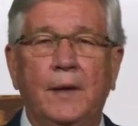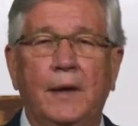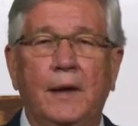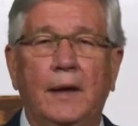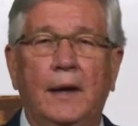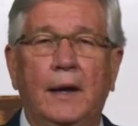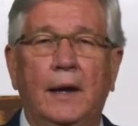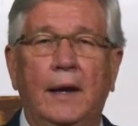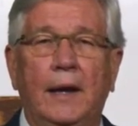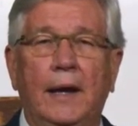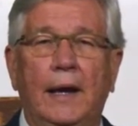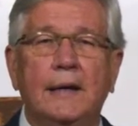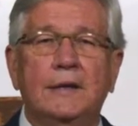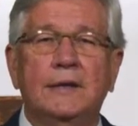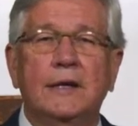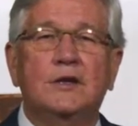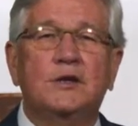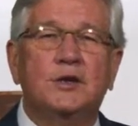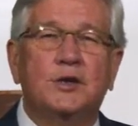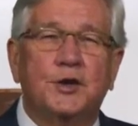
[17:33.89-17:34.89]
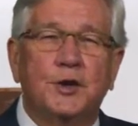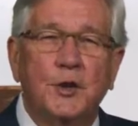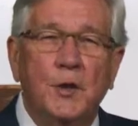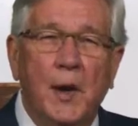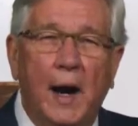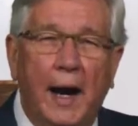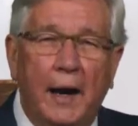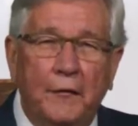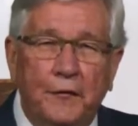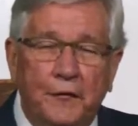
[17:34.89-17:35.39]
It's through
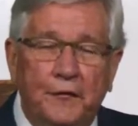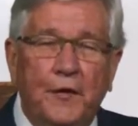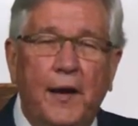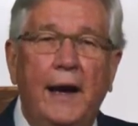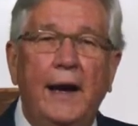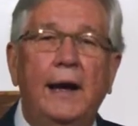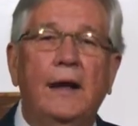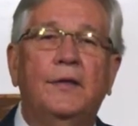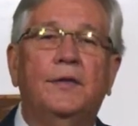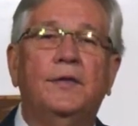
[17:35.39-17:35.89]
our faith